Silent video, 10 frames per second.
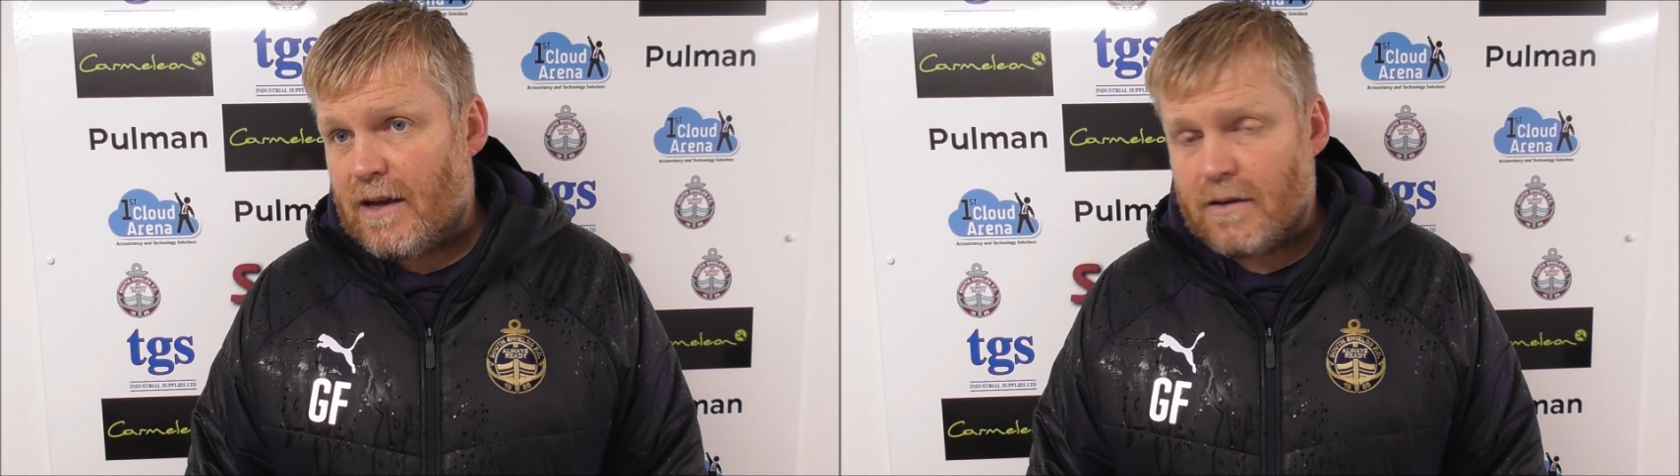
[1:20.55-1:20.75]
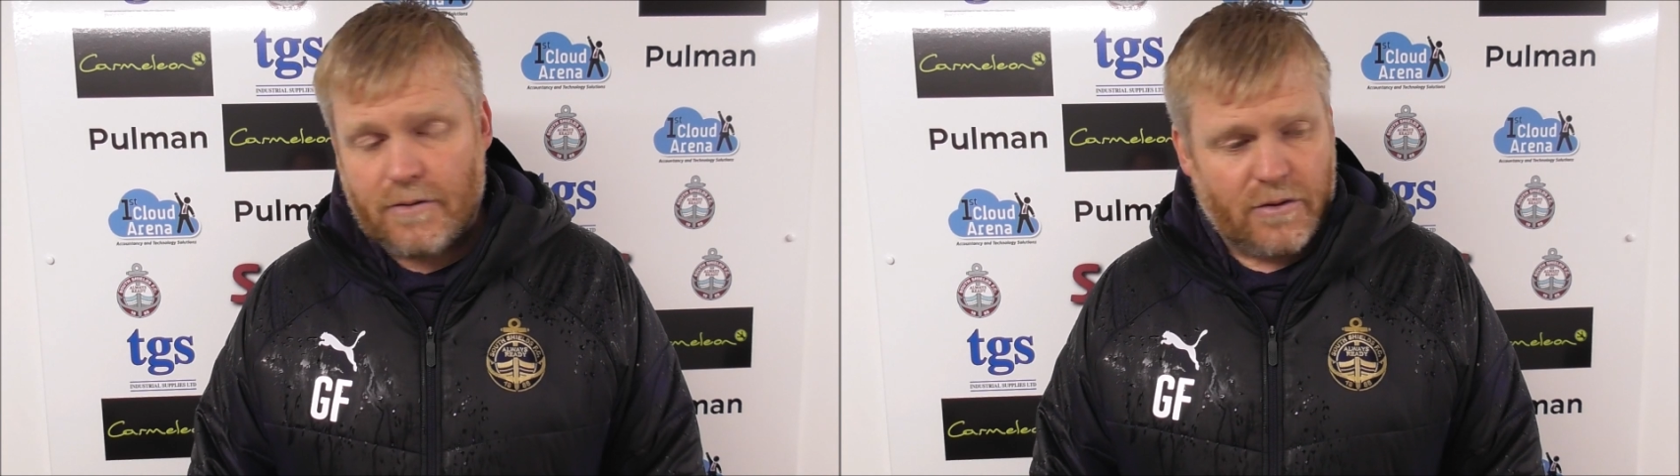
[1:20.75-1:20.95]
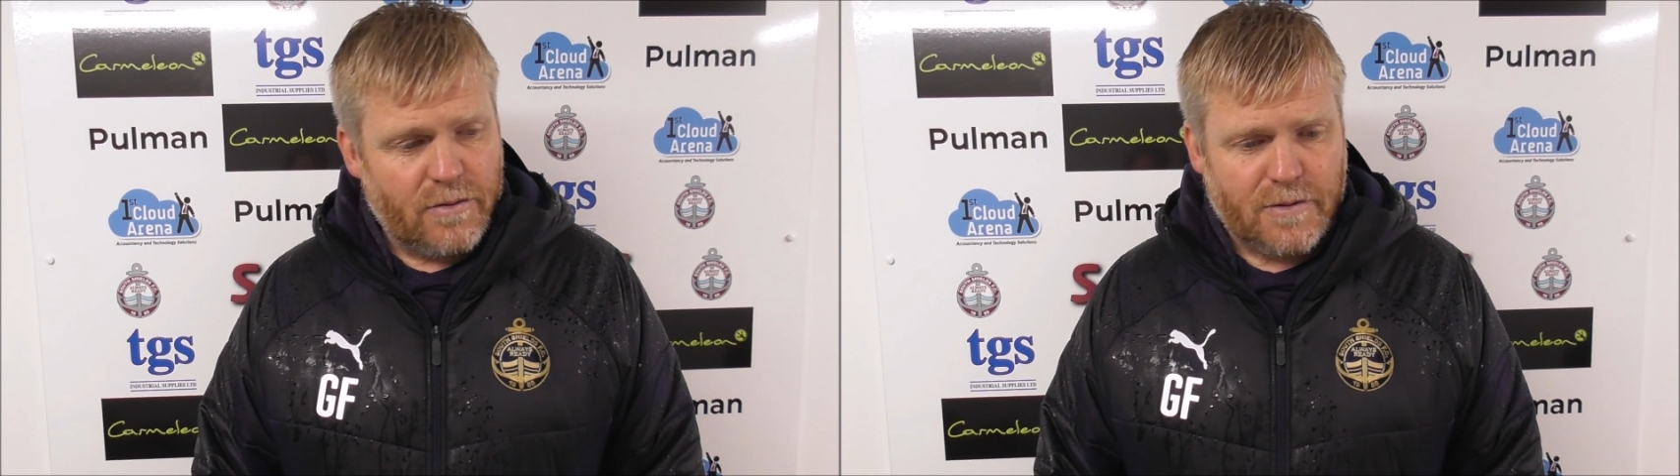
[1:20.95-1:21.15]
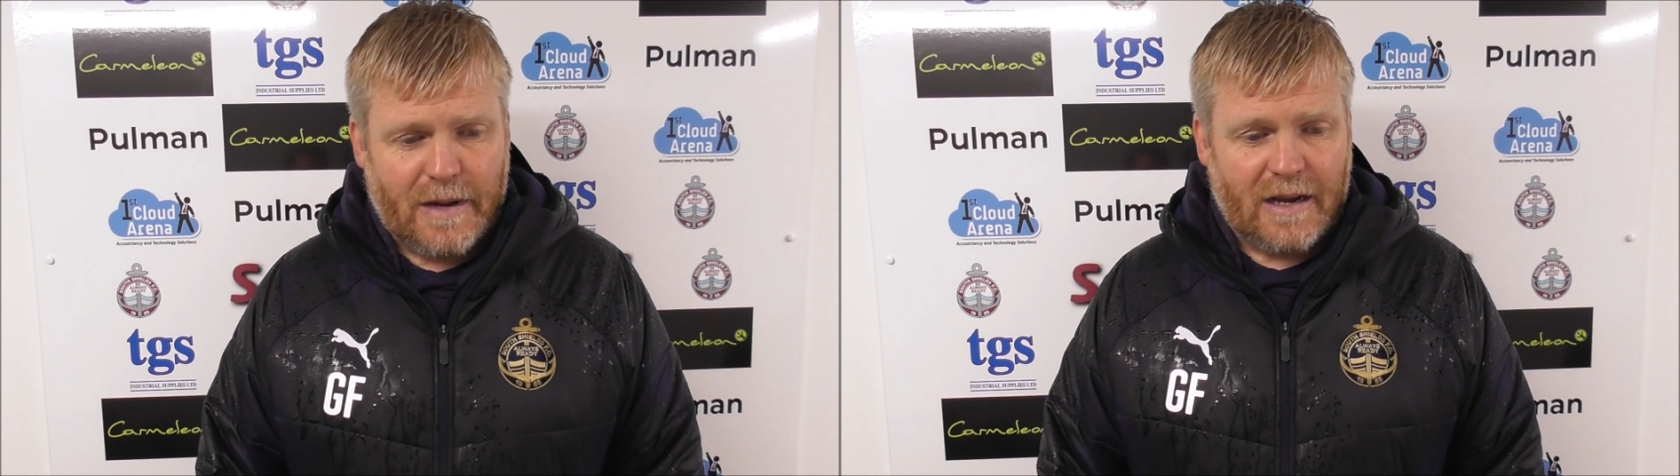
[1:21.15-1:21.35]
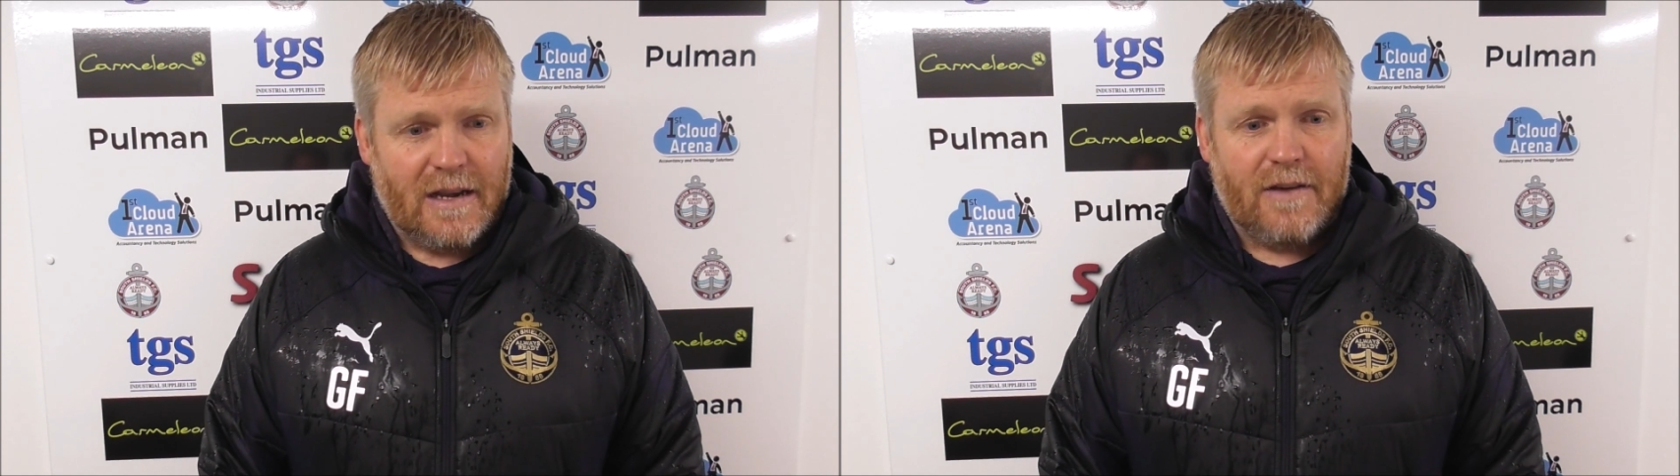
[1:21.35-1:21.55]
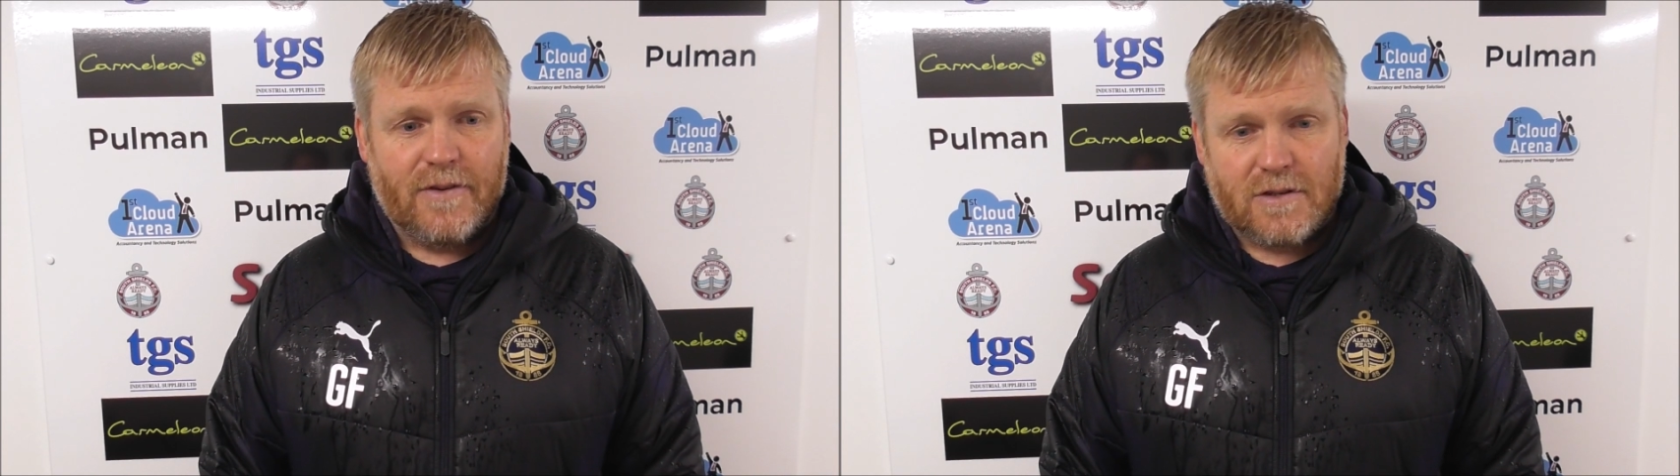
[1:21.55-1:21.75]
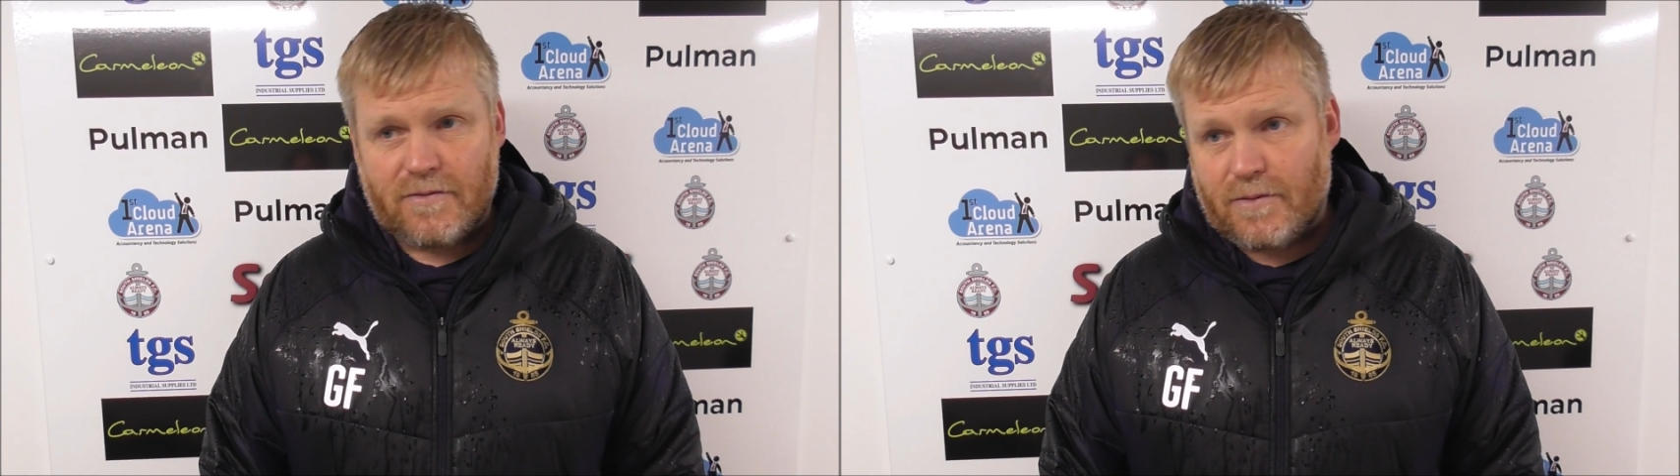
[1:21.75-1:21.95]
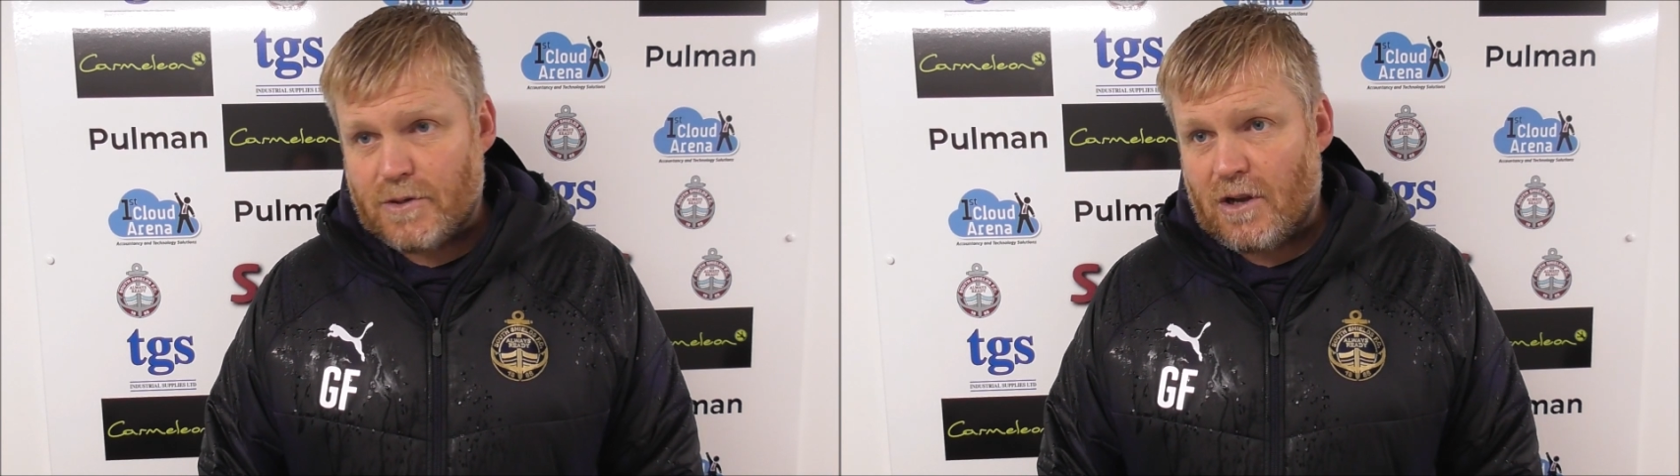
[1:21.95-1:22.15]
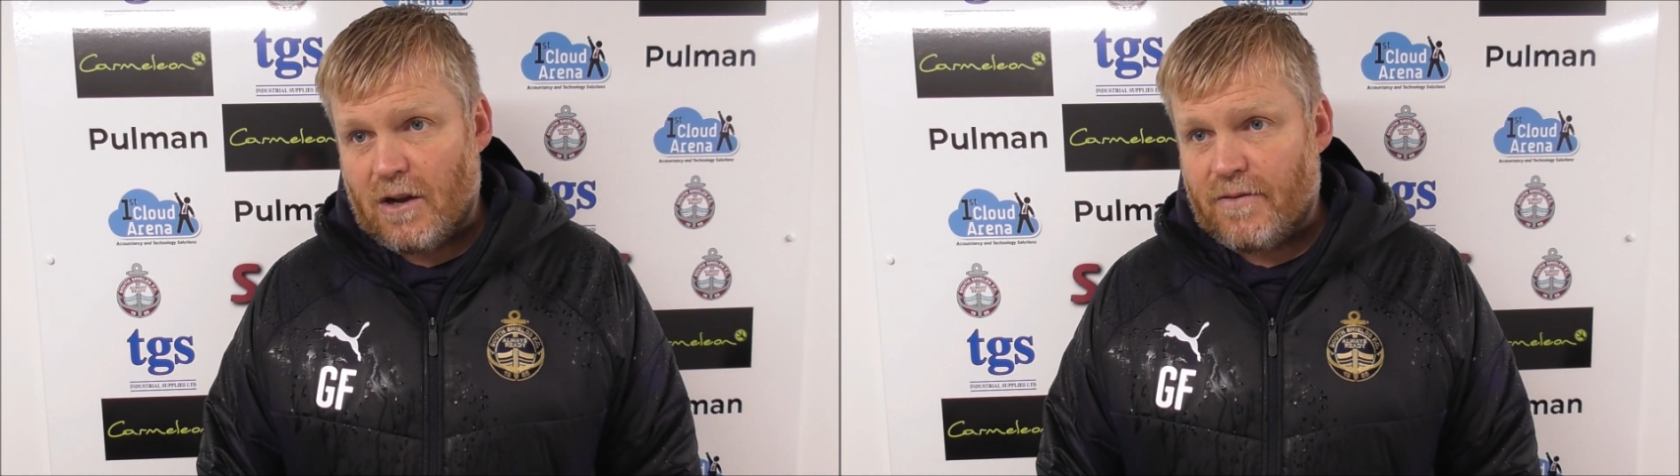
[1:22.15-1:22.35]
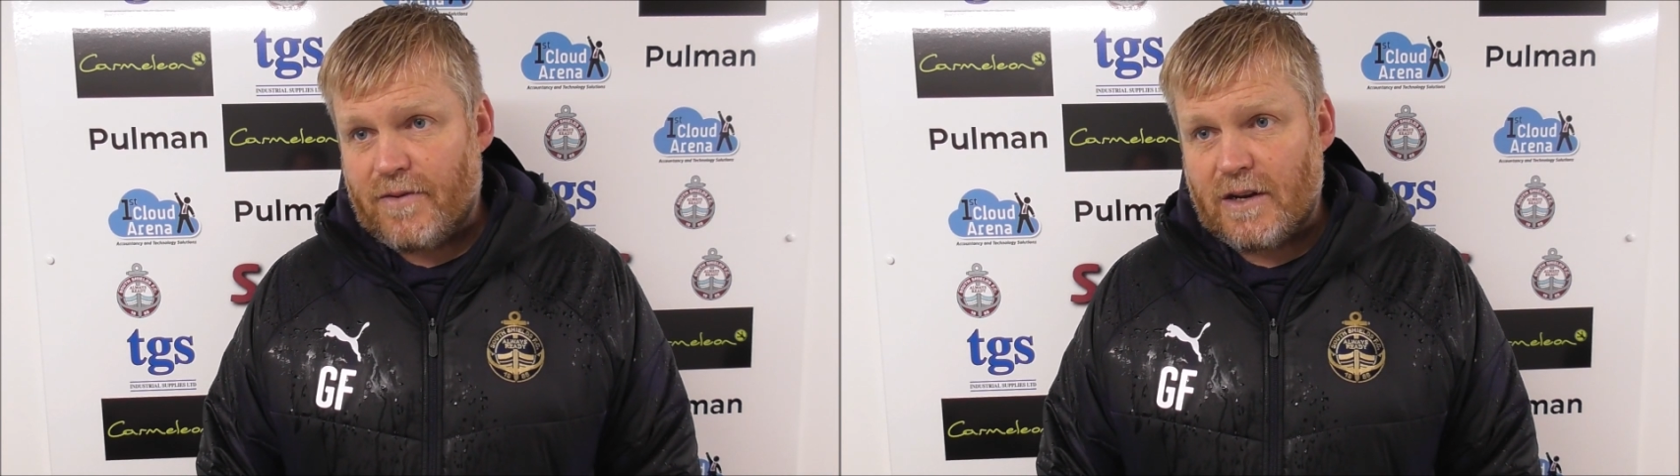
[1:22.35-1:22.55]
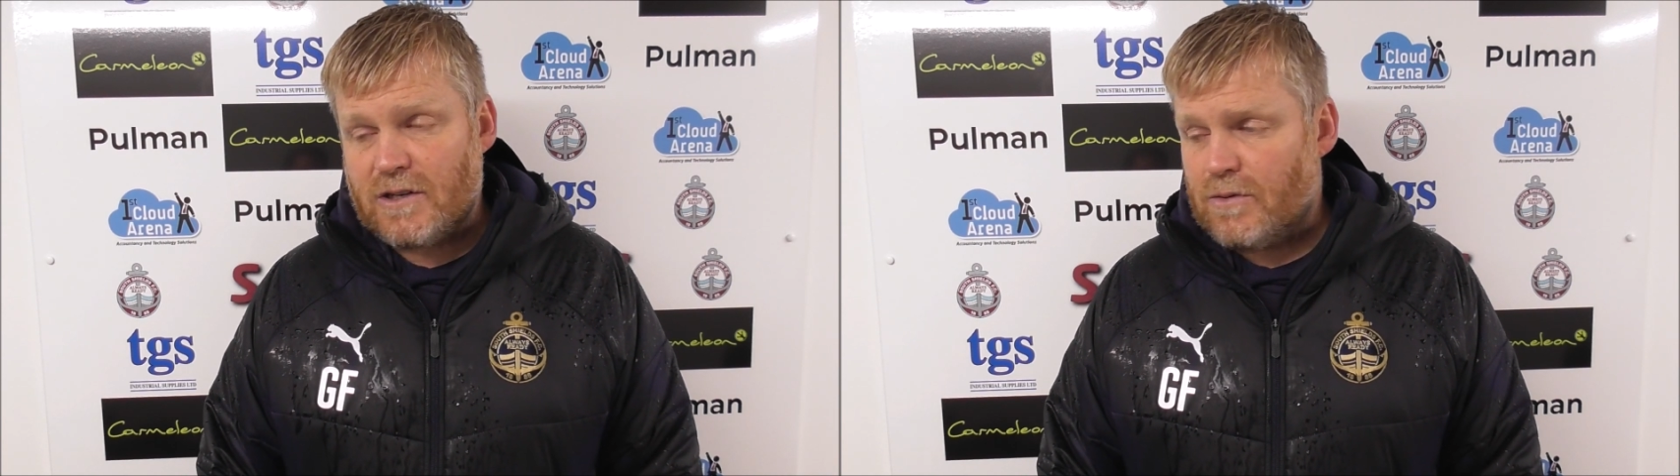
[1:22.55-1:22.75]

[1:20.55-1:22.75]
I thought he was magnificent from start to finish.